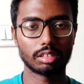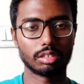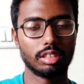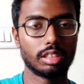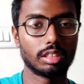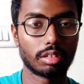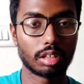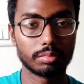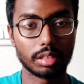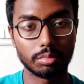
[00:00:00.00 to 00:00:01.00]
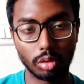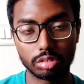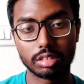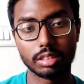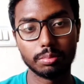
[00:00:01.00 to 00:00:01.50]
So this is one of the
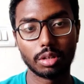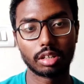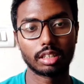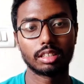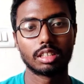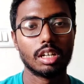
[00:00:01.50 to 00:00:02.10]
most important,